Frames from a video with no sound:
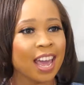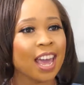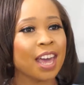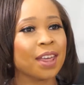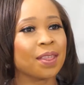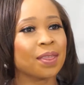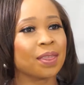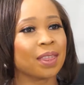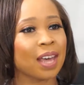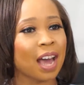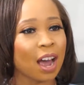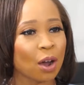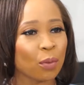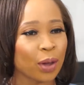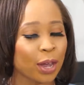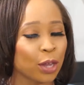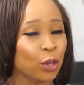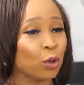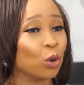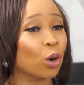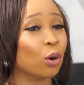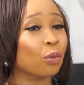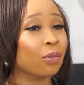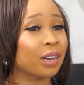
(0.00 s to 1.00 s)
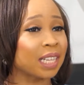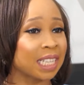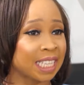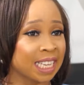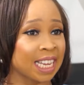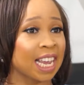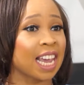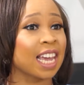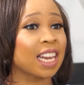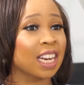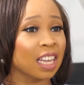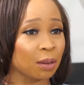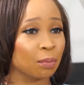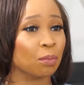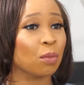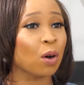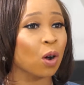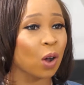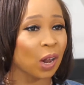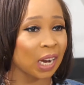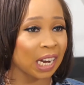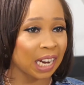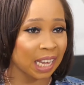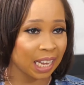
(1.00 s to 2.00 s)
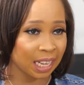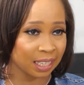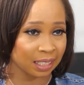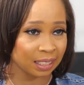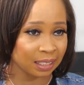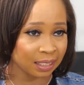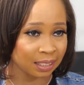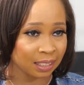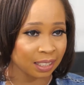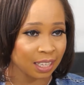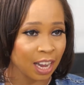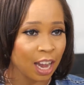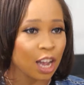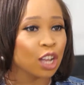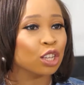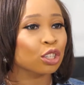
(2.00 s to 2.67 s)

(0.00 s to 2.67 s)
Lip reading: And that way you're retaining more length.